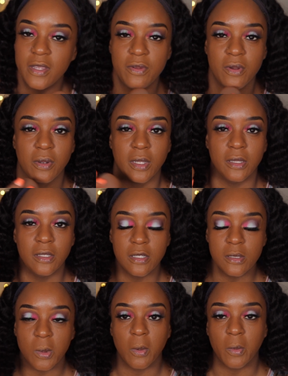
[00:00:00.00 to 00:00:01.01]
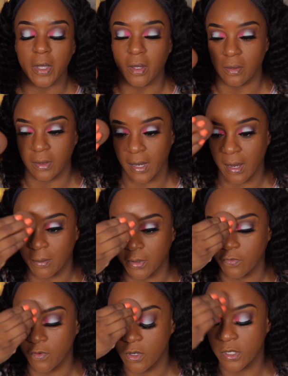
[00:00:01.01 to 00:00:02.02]
You know, it looks one way online, but
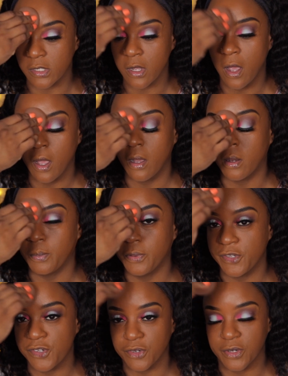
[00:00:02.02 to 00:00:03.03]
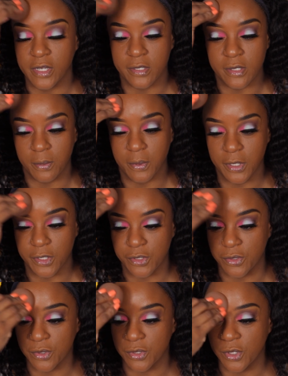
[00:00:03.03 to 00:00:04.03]
of course, a picture is a
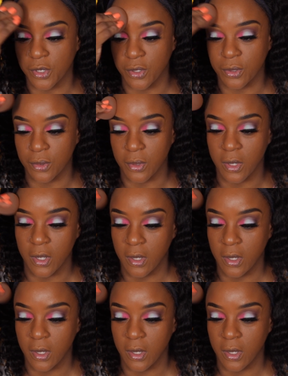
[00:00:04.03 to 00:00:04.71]
picture. So,